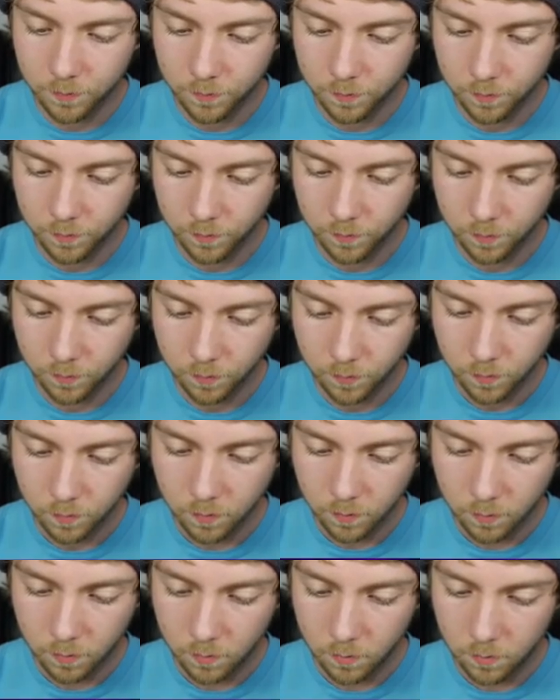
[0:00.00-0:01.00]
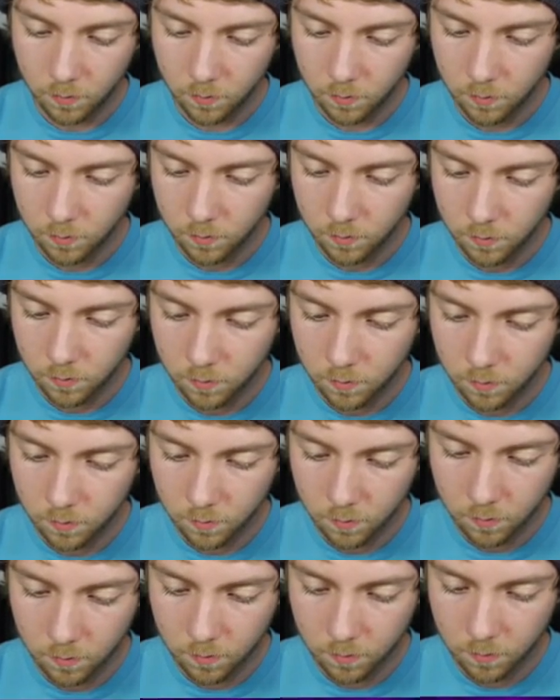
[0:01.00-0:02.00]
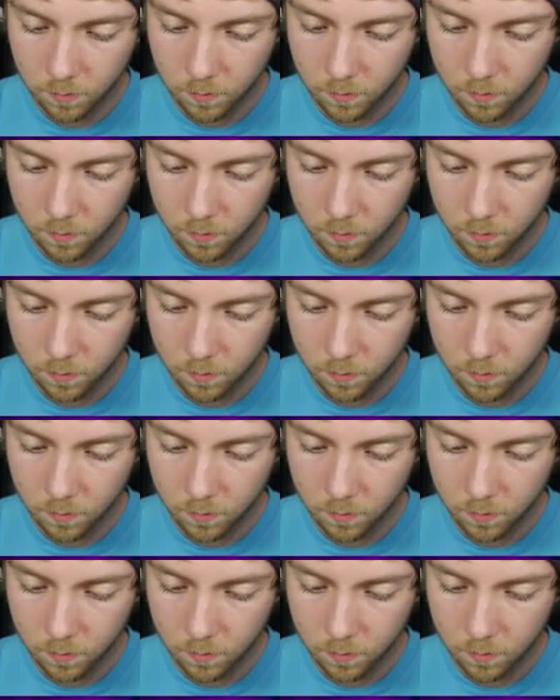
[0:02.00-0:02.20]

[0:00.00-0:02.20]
No one is speaking in this clip.